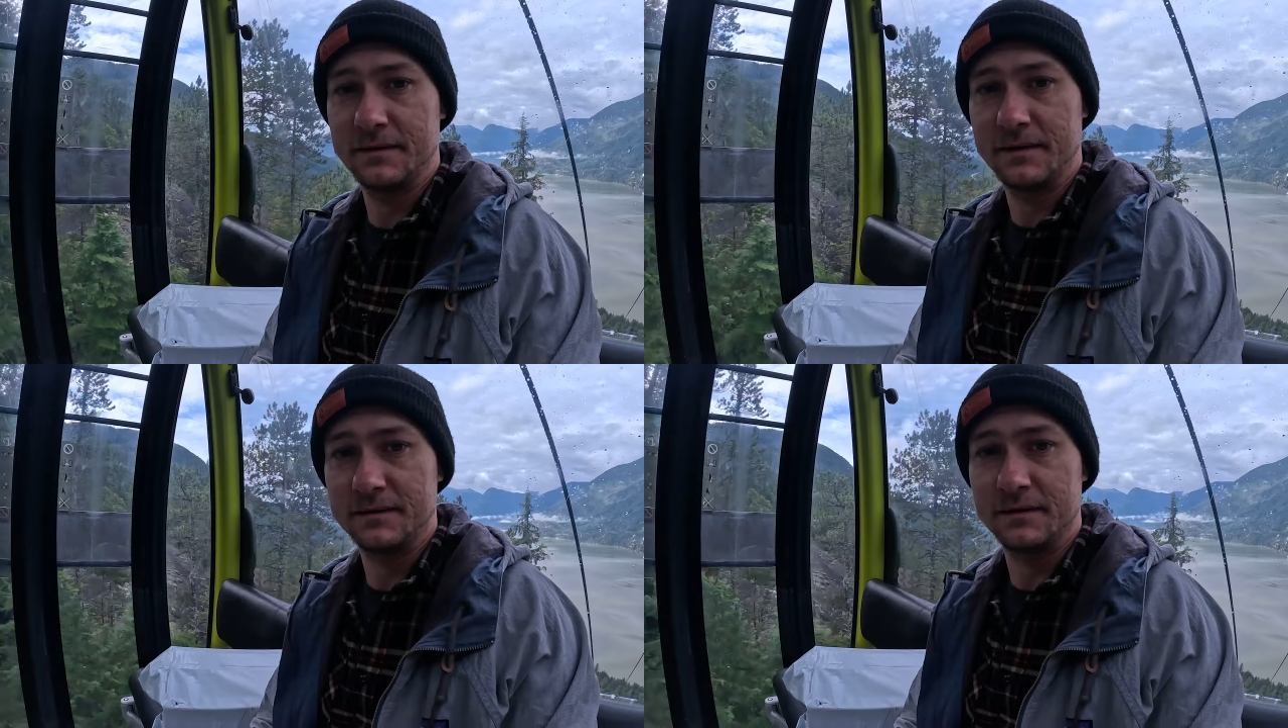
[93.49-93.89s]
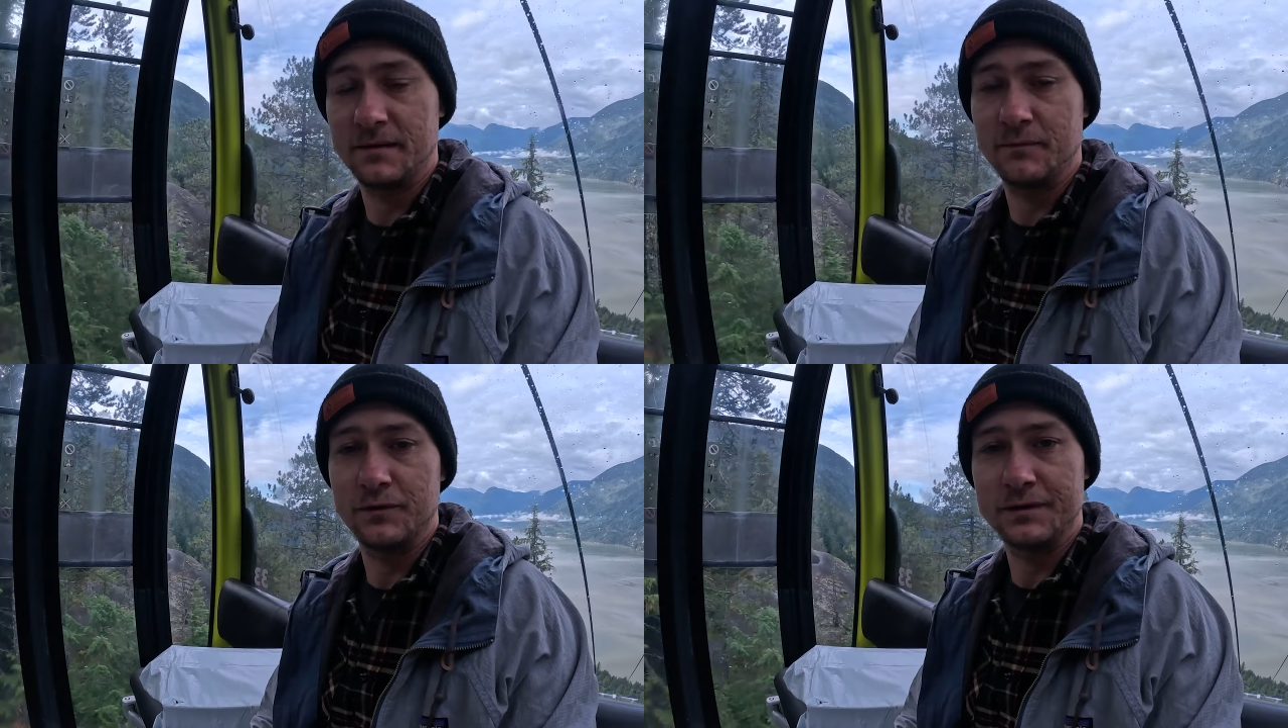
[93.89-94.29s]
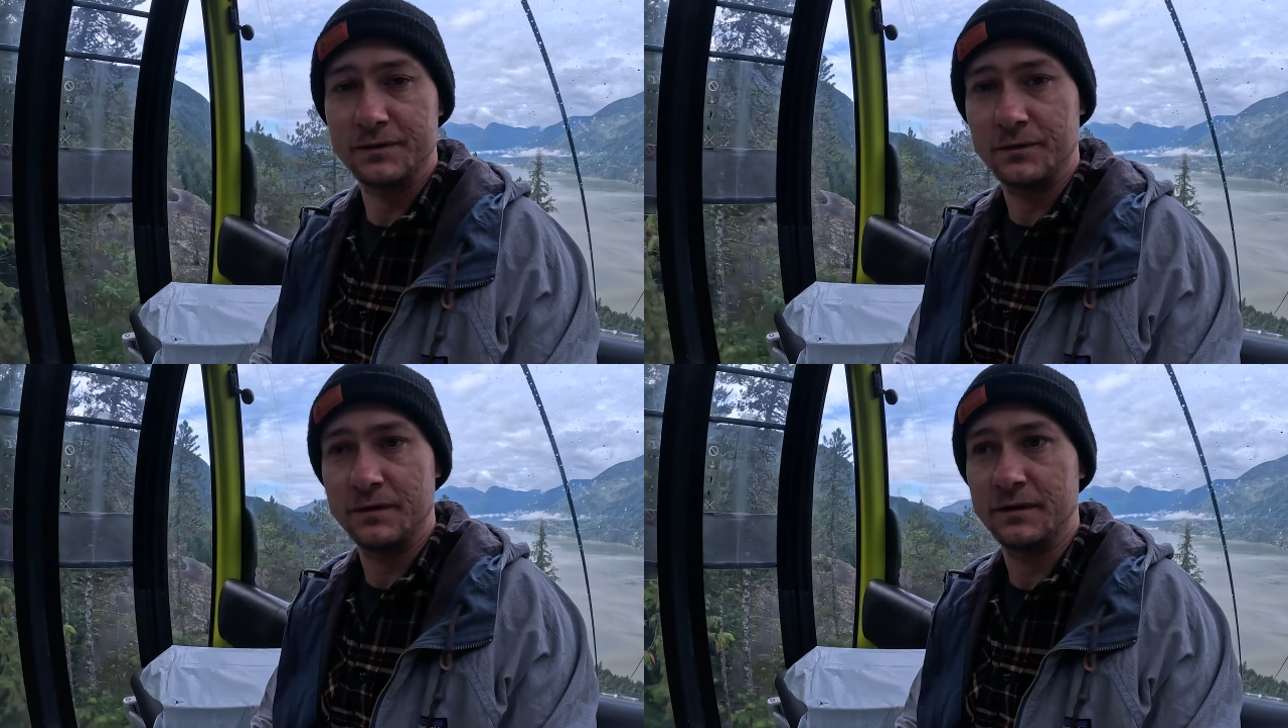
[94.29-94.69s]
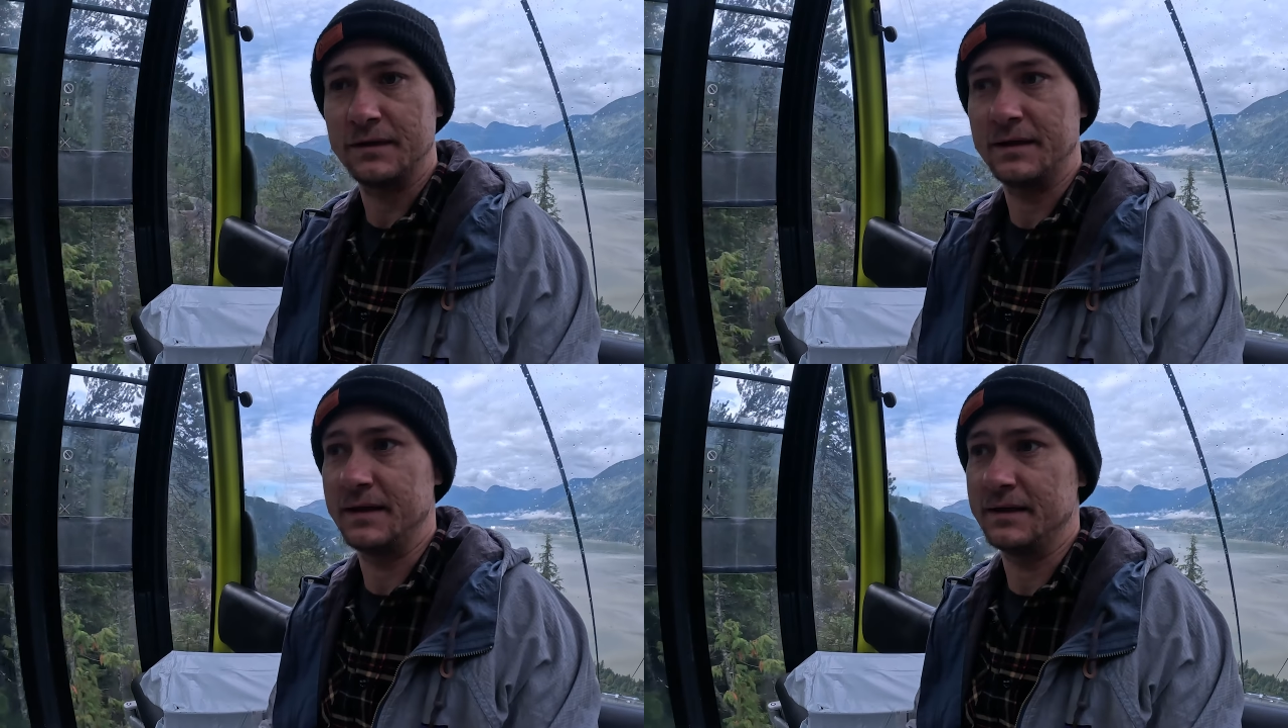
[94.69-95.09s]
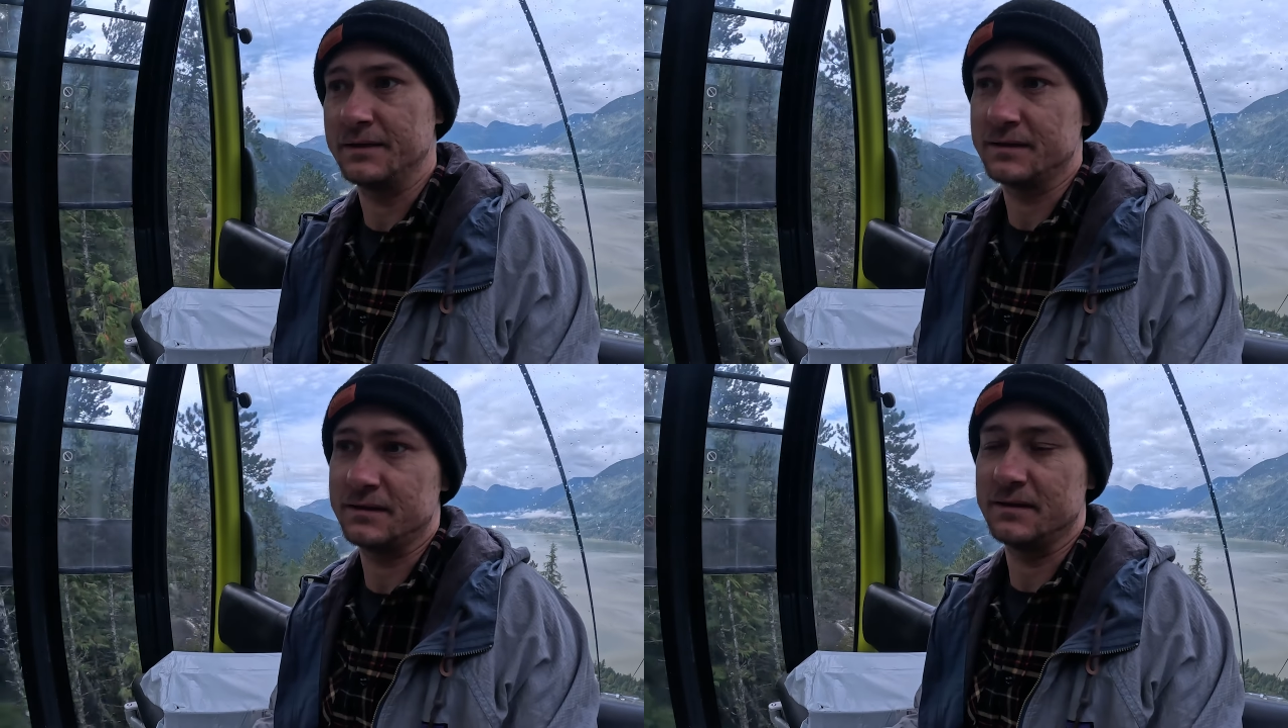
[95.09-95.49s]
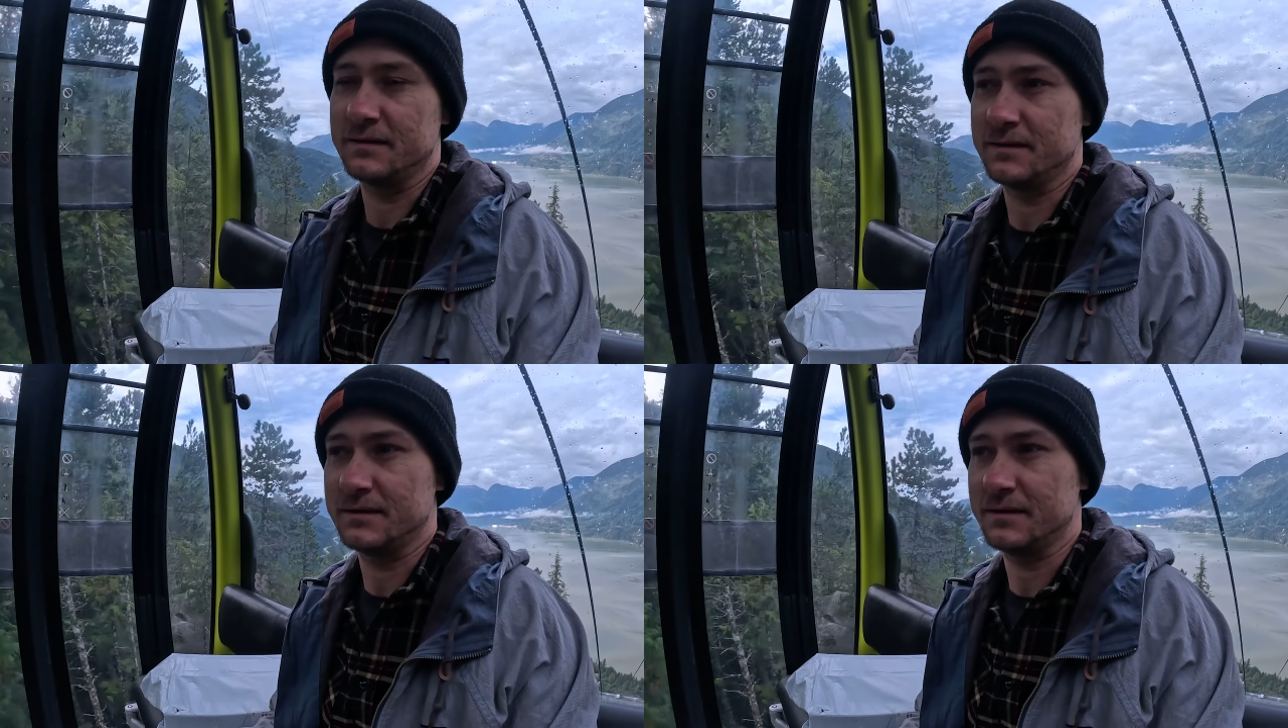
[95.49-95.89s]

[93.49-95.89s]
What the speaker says: gets a lot more sore and just the